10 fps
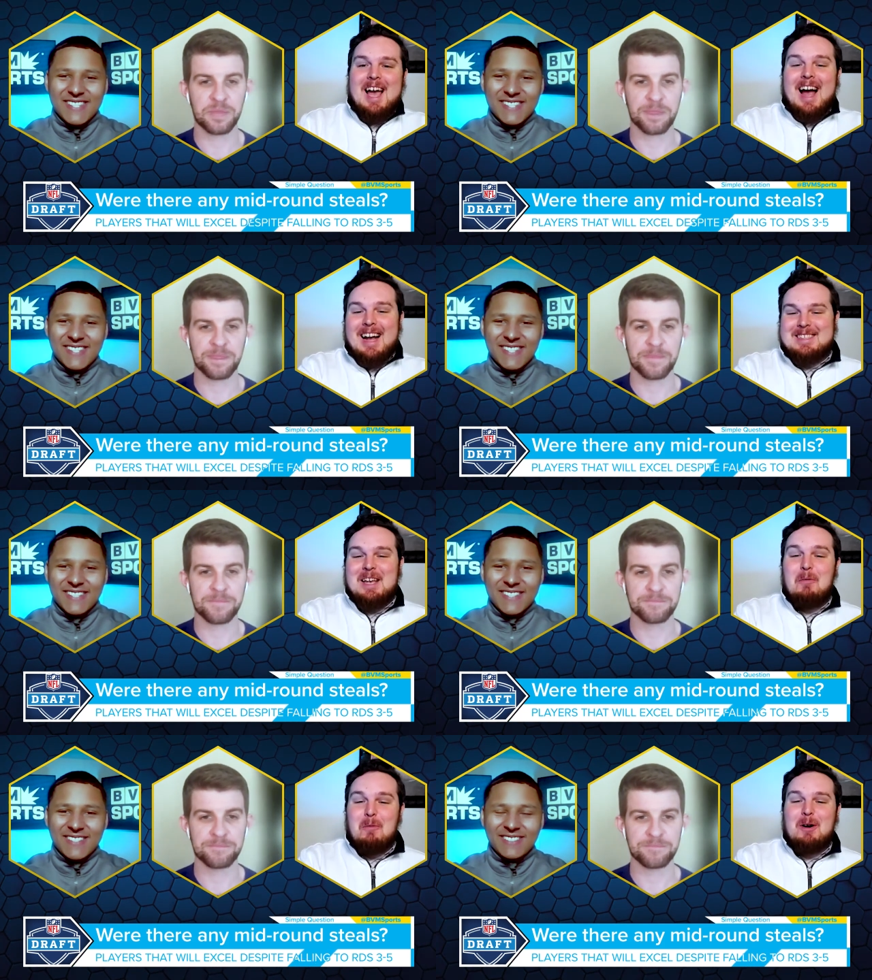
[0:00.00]
Speaker 1: guys
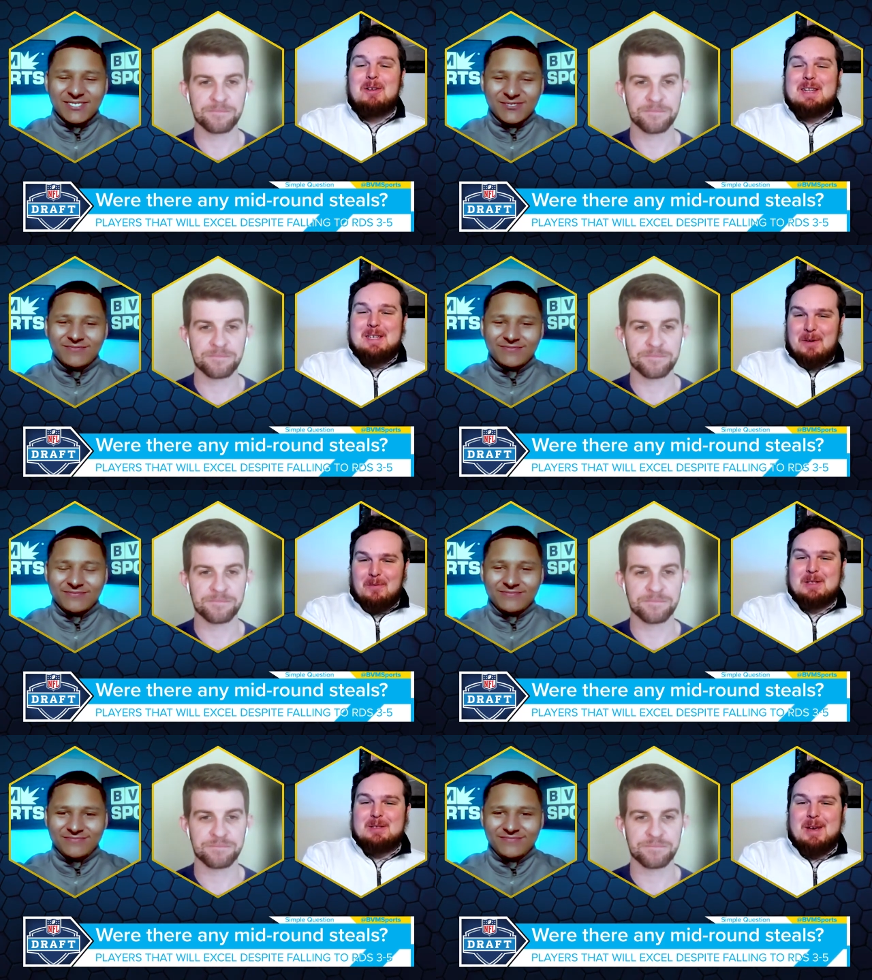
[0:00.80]
that were the
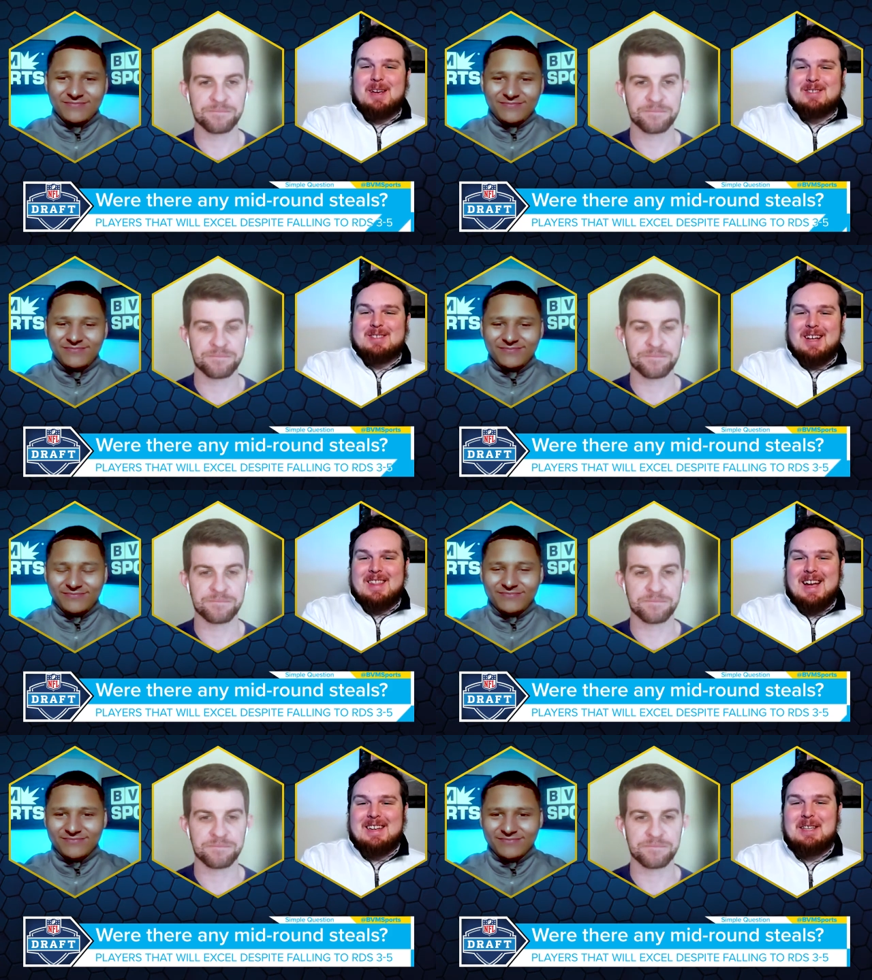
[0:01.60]
difference makers
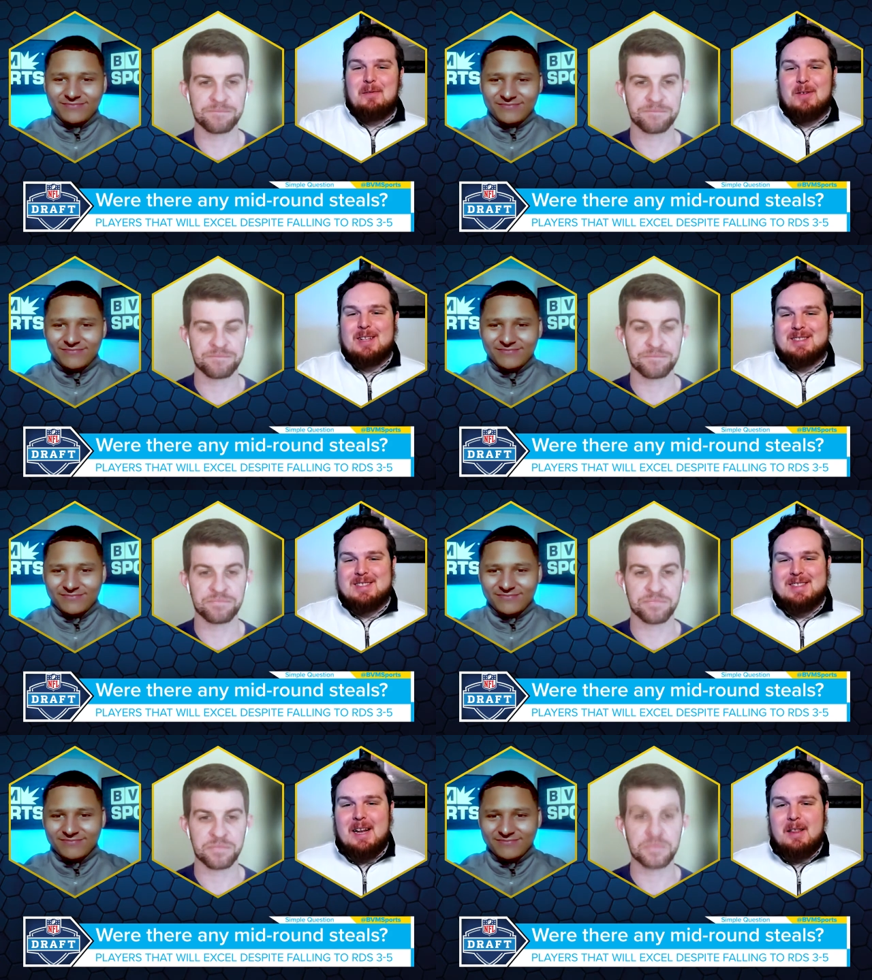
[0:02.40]
on that defense
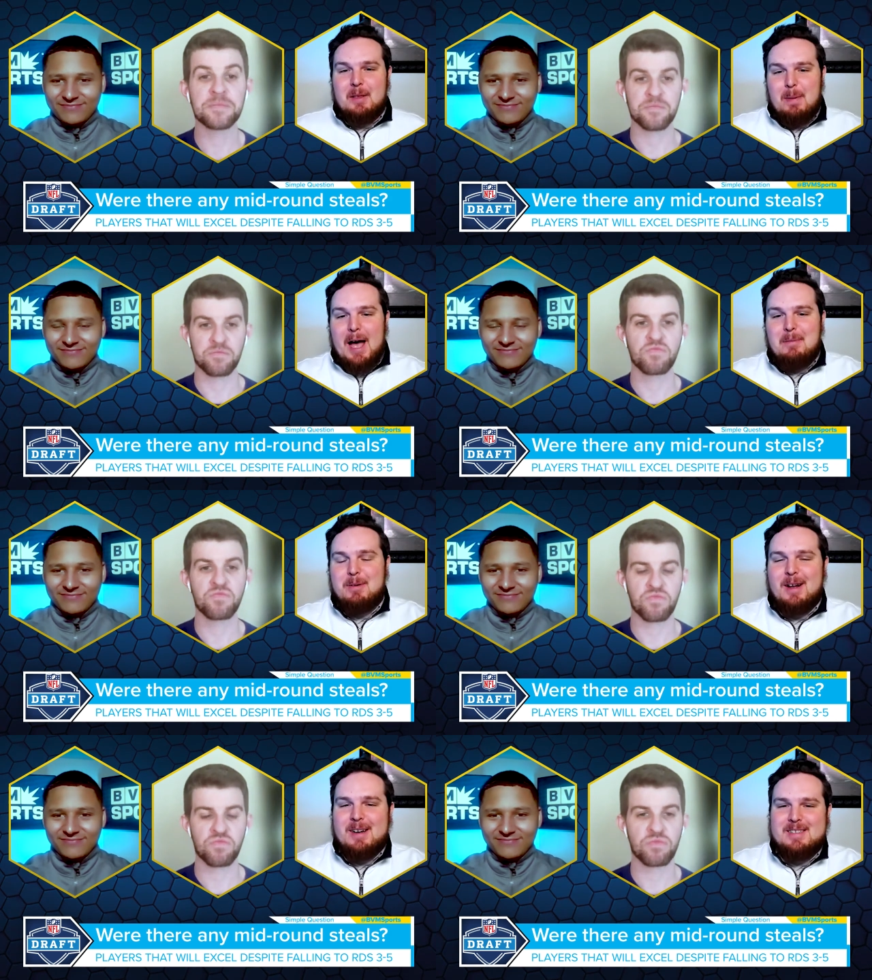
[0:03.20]
instead of the
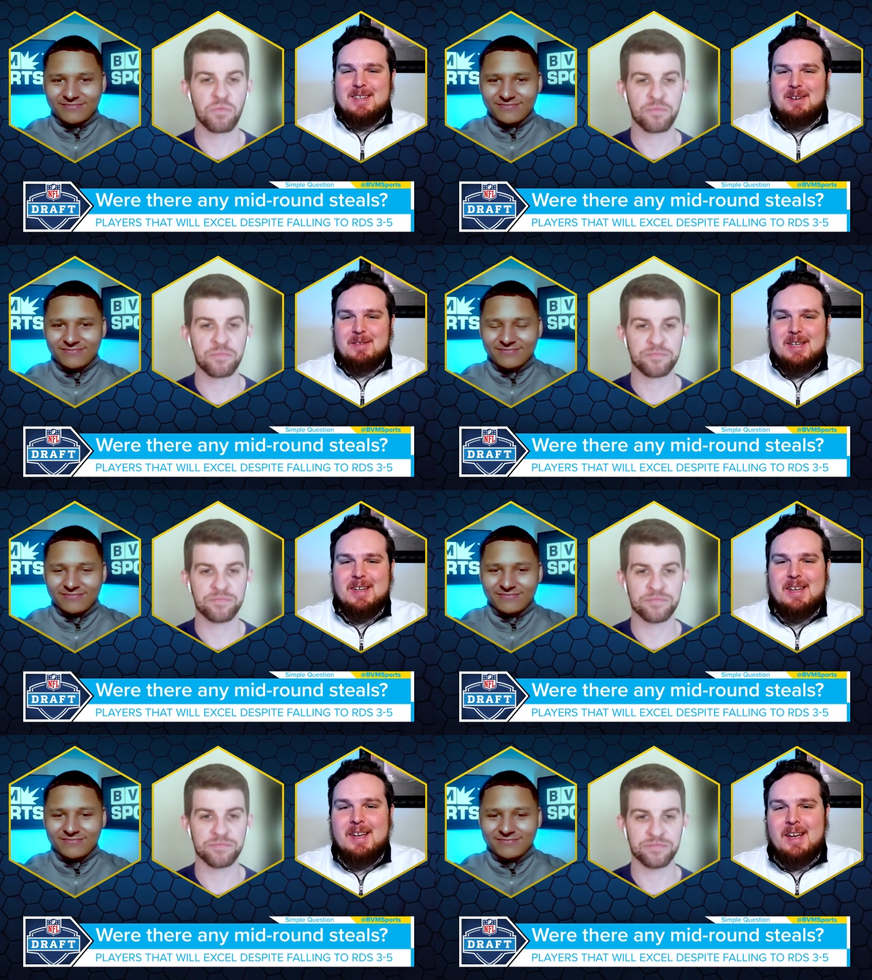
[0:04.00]
byproducts of it.
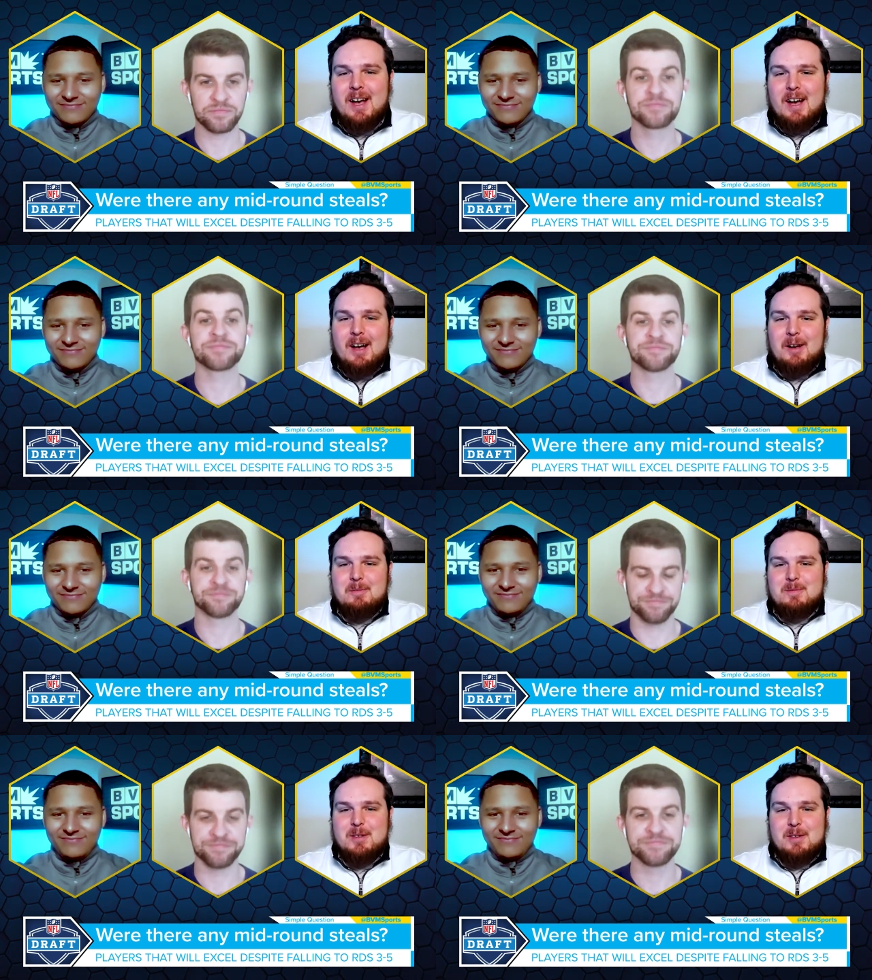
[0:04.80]

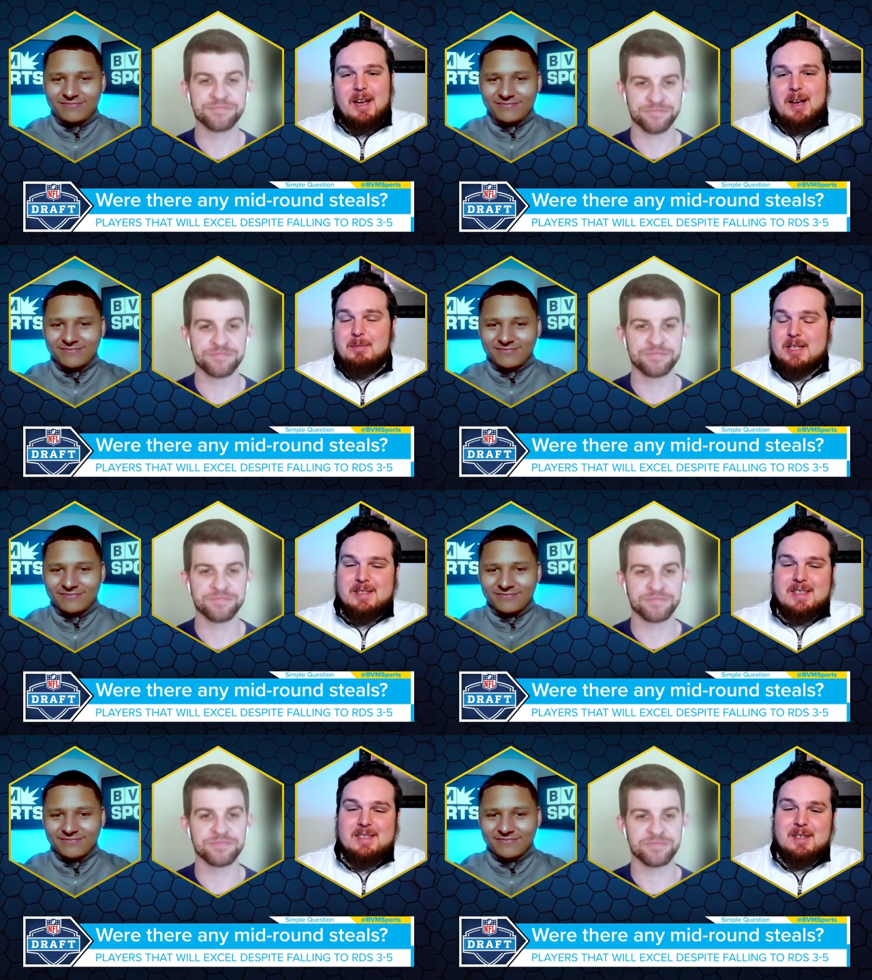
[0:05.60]
Um, so that, I
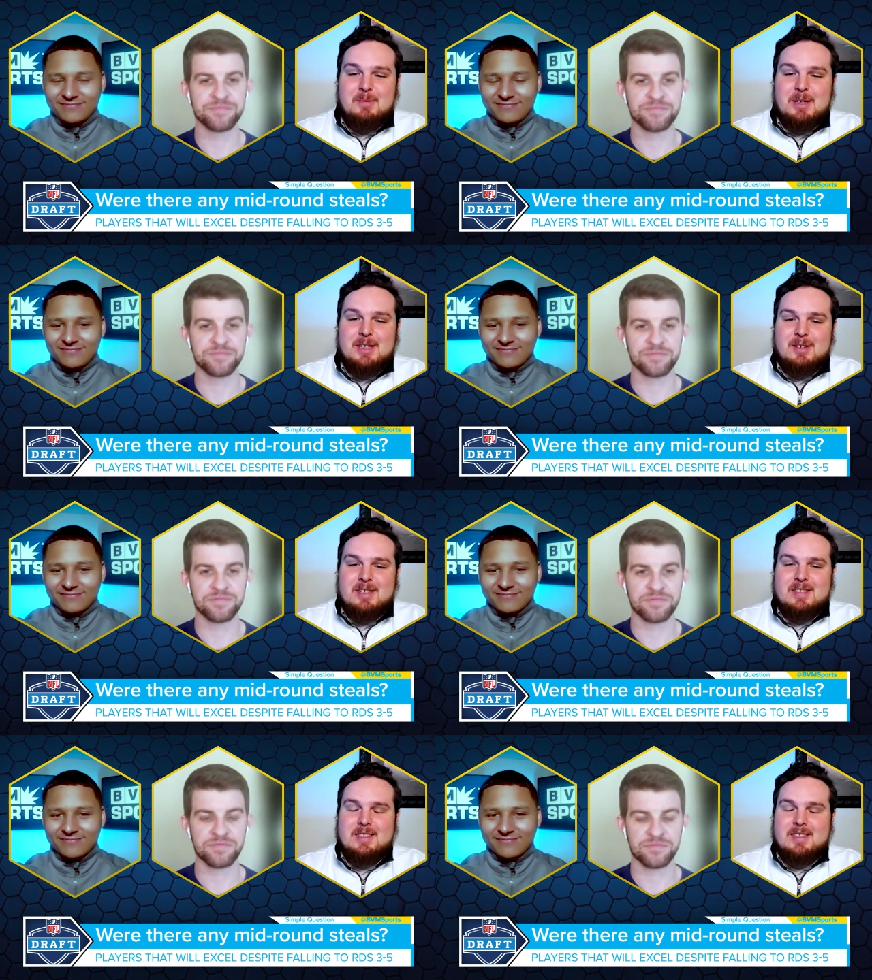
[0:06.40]
mean, it's going to be
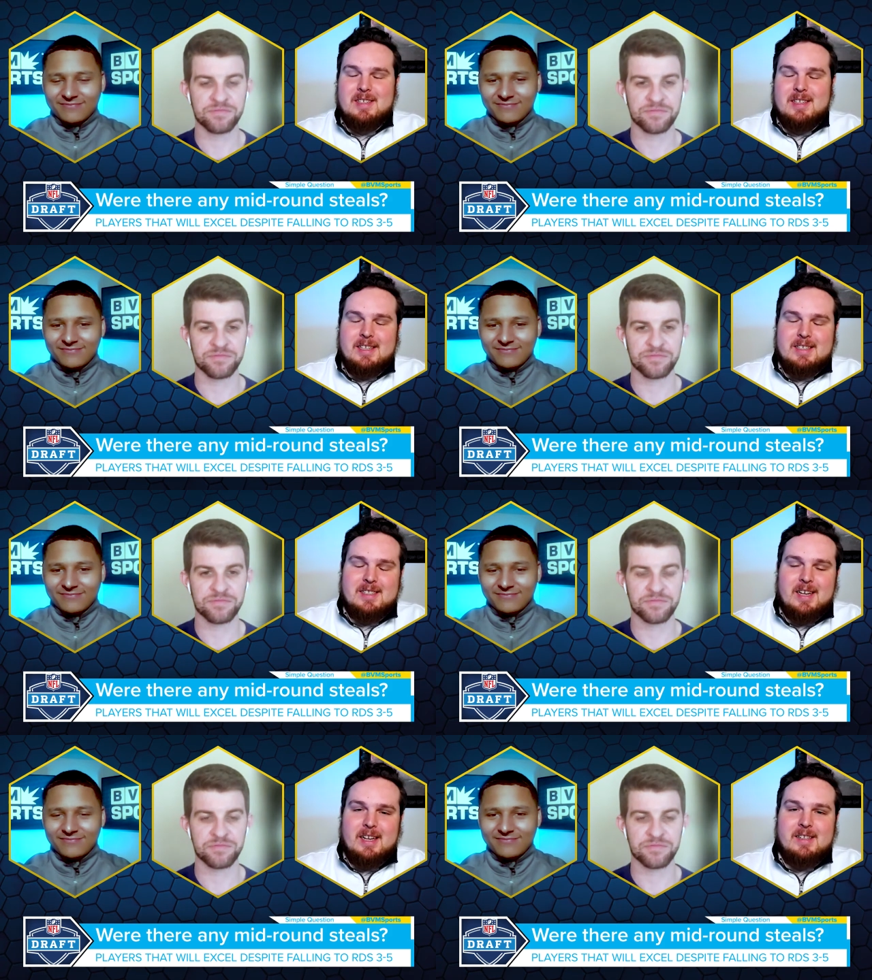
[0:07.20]
interesting to see, like you
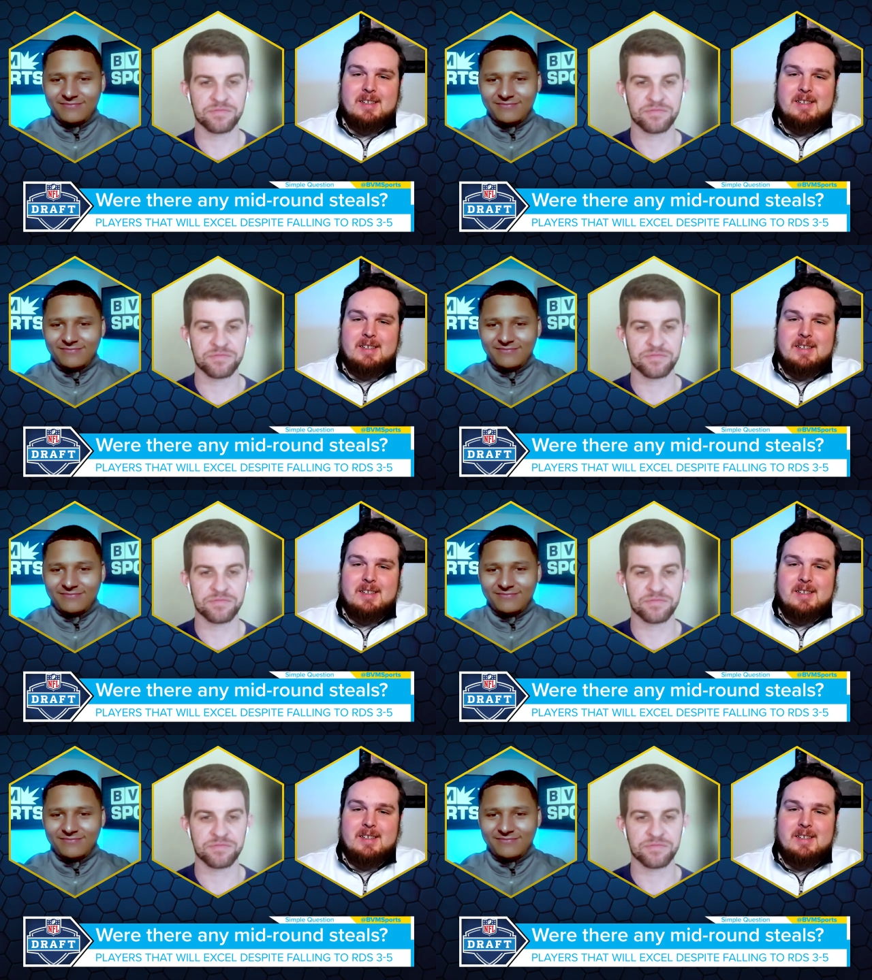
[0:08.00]
said.